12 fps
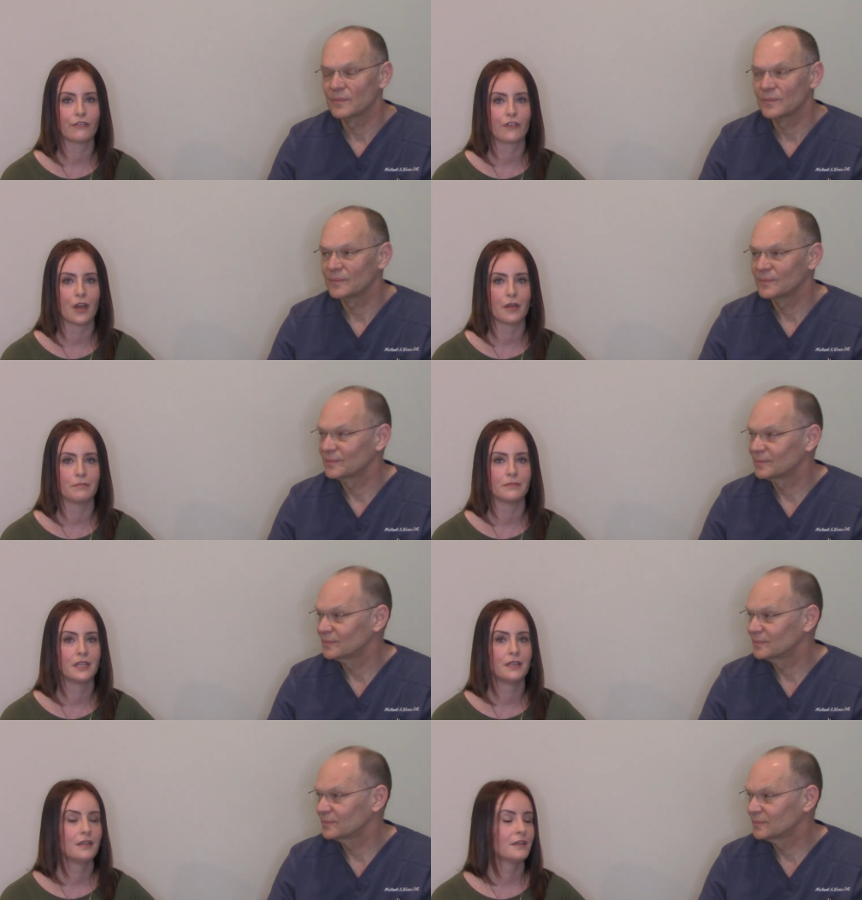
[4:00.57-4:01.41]
Speaker 1: from
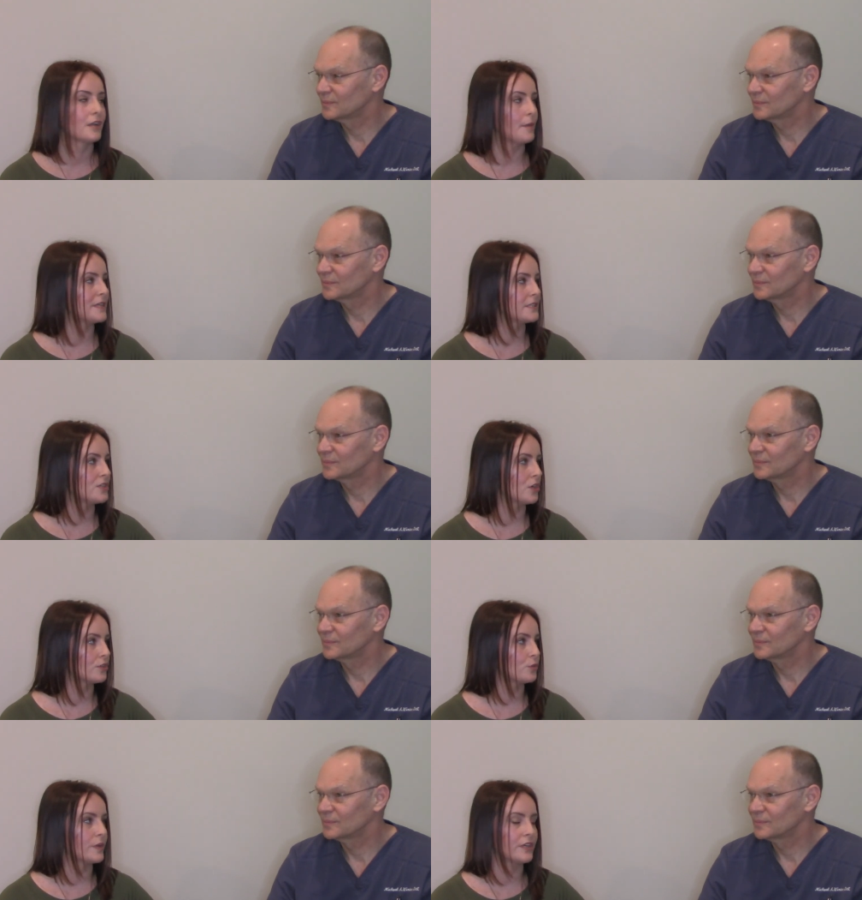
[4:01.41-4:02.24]
coming to
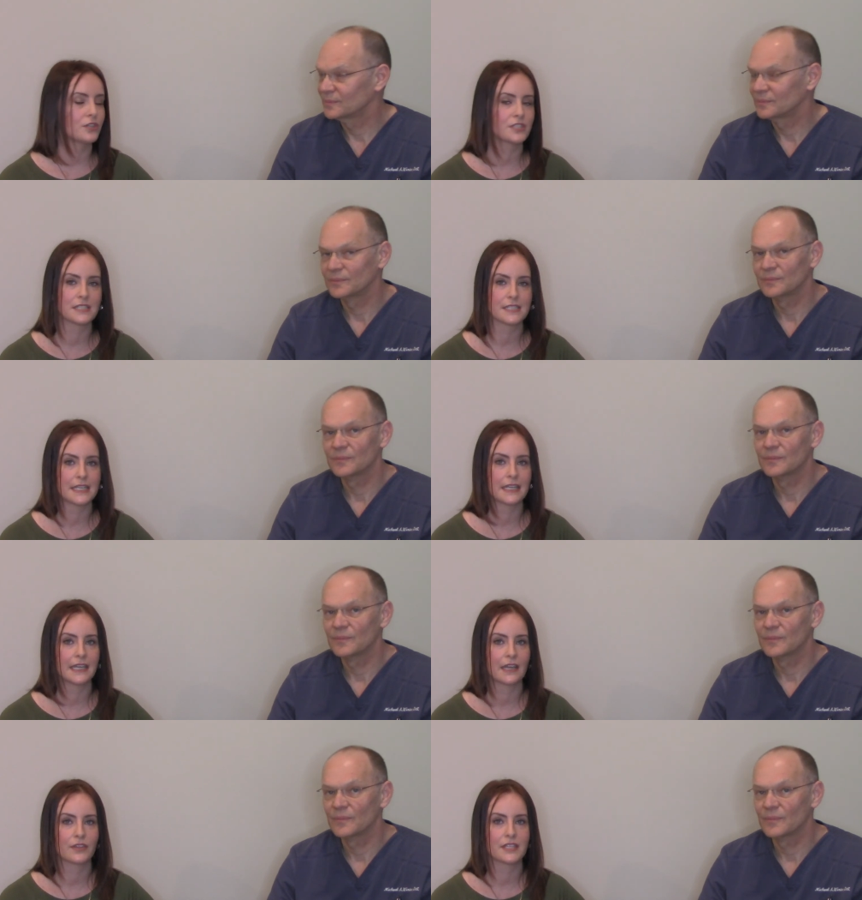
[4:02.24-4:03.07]
Dr. Winters and seeking
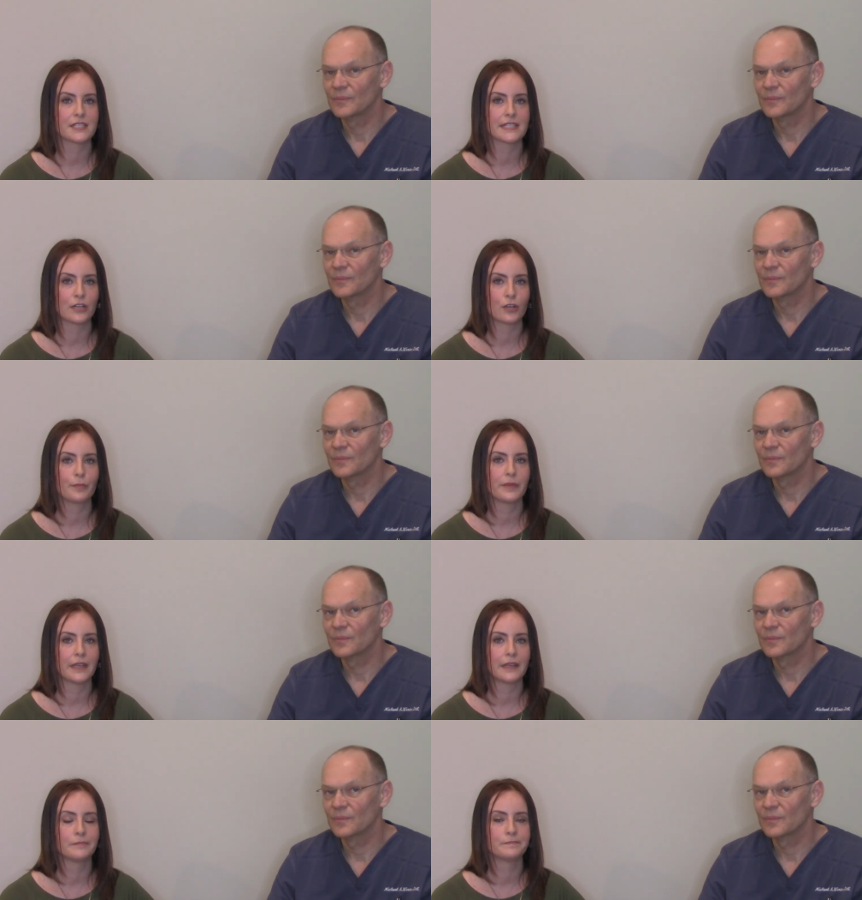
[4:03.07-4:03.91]
out this
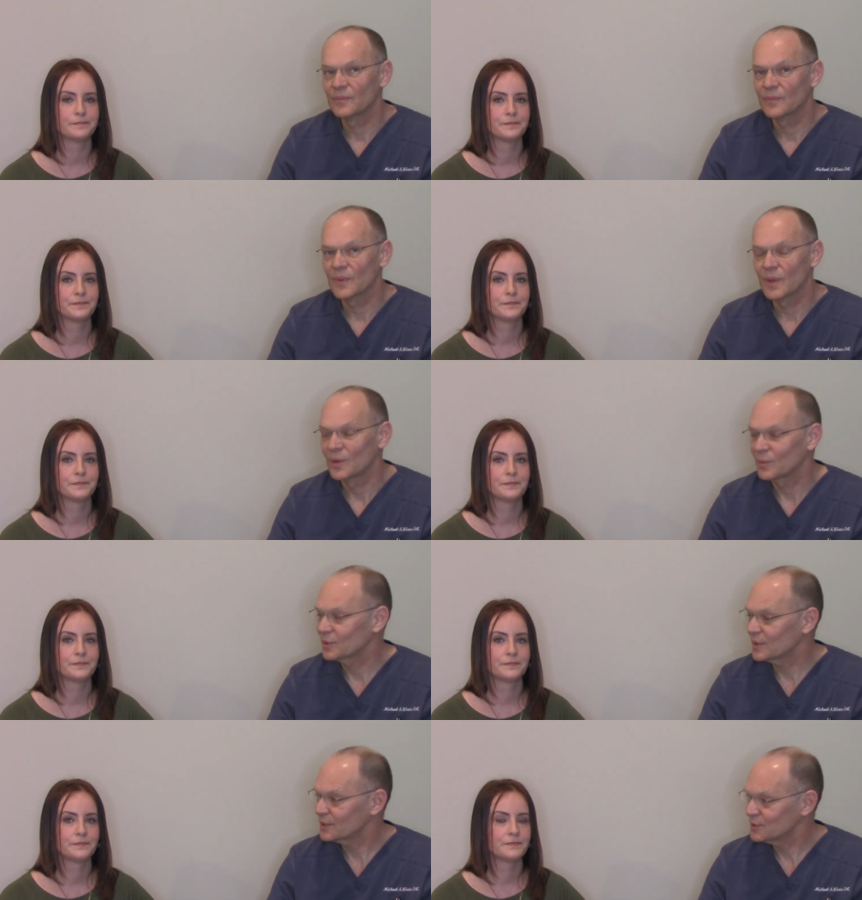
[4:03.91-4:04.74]
therapy.
Speaker 2: Well,
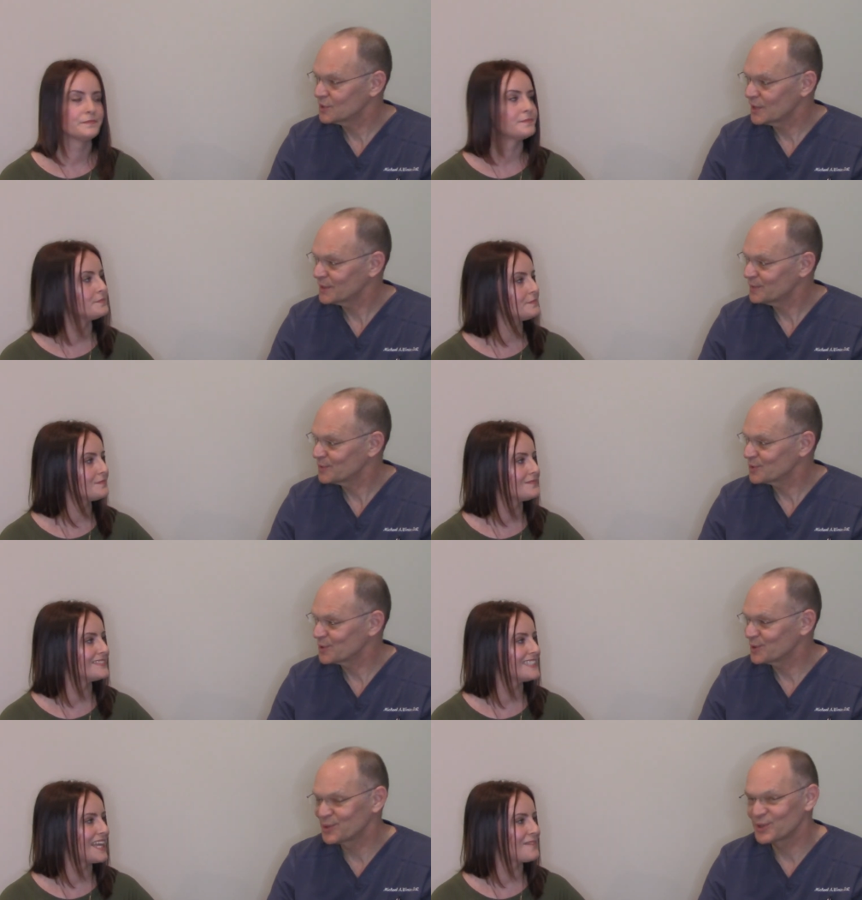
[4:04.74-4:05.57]
thank you, Jackie, for
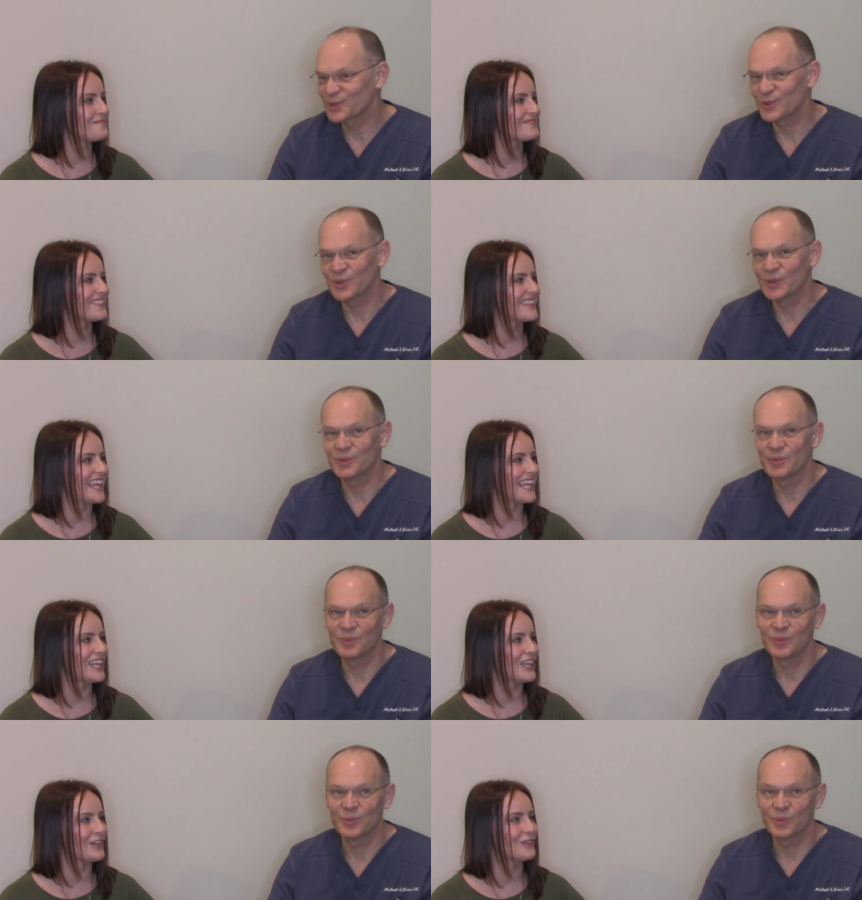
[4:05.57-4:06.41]
sharing your story.
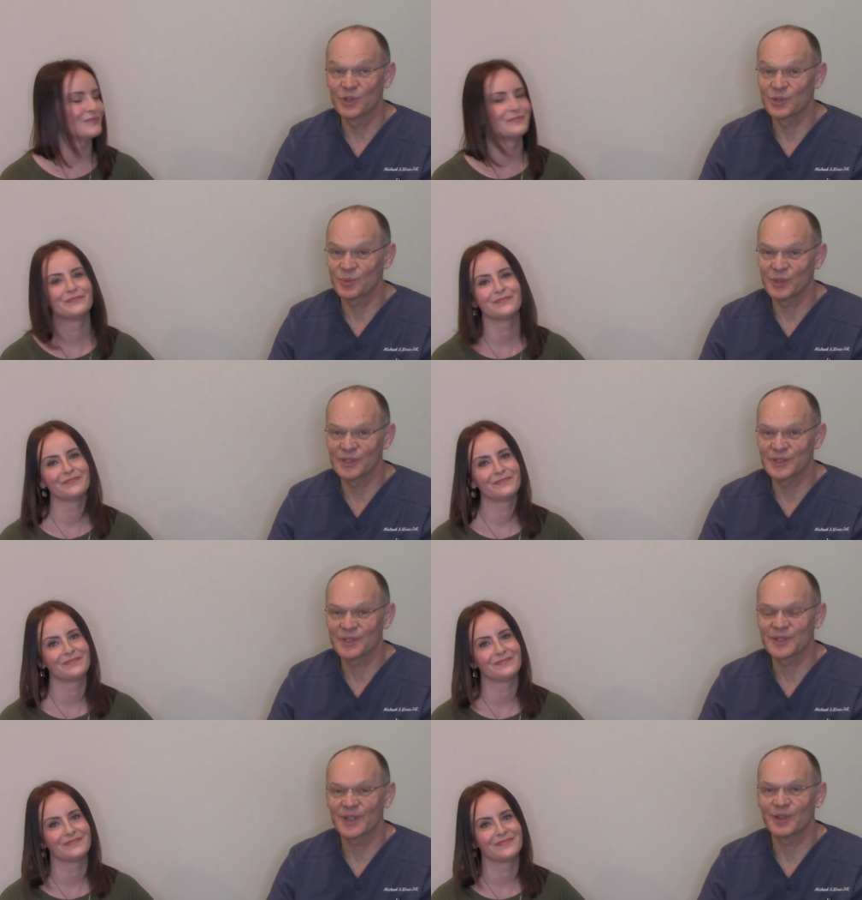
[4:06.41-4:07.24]
Thank you. Winters
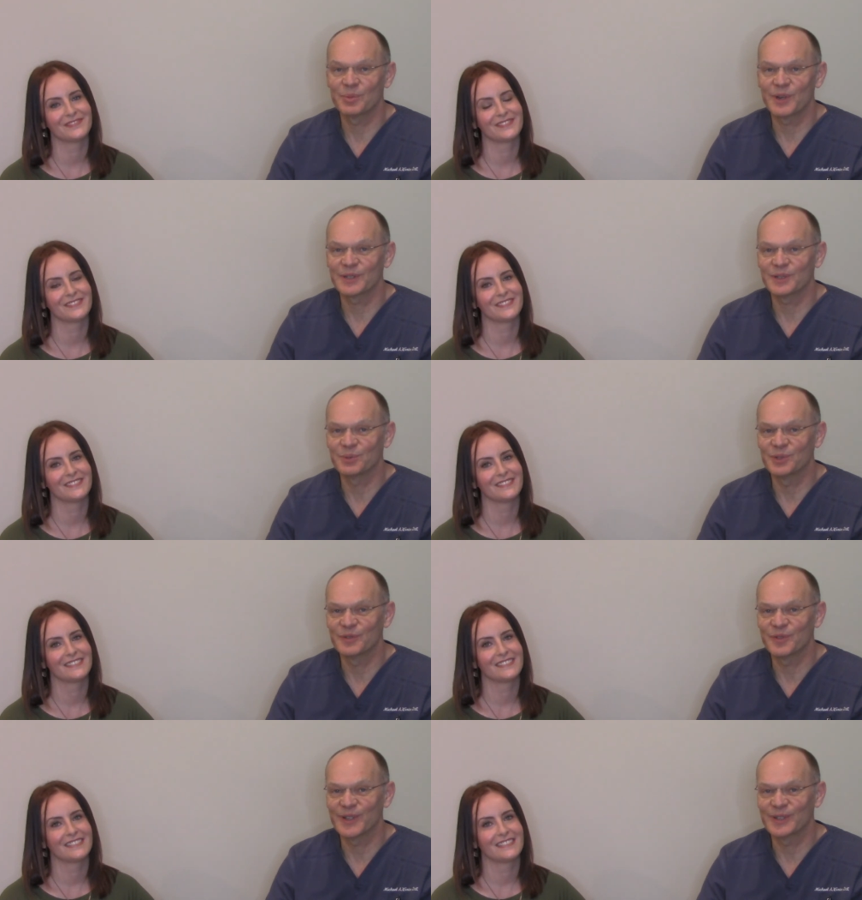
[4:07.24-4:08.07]
Wellness Chiropractic
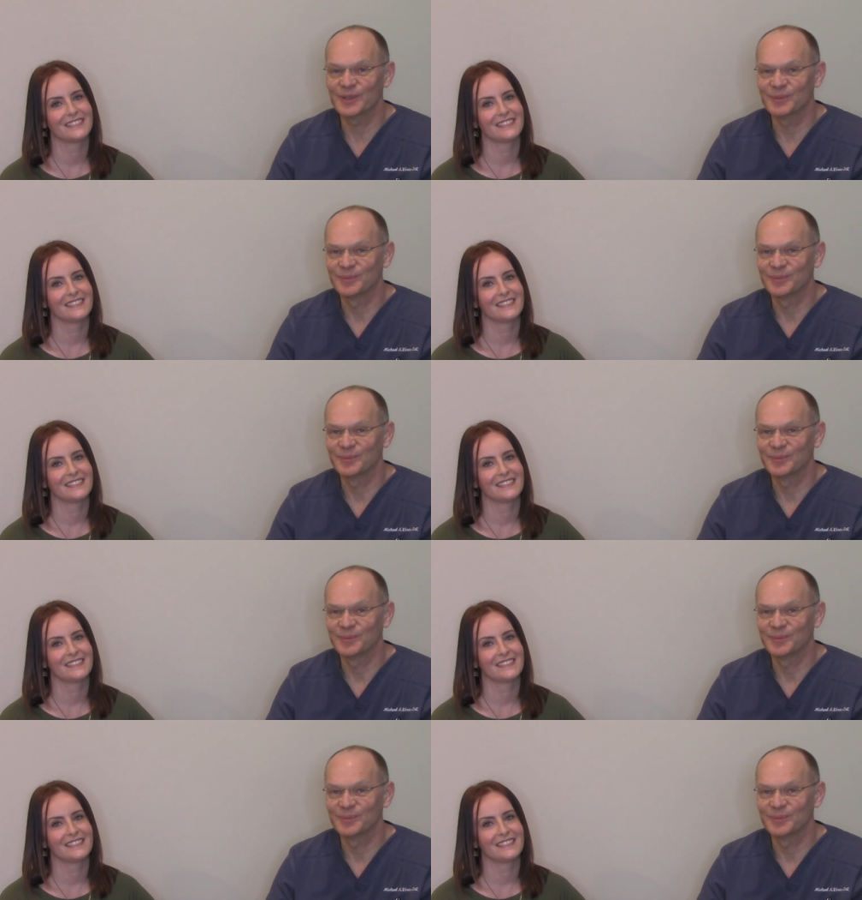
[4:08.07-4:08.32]
Redefined.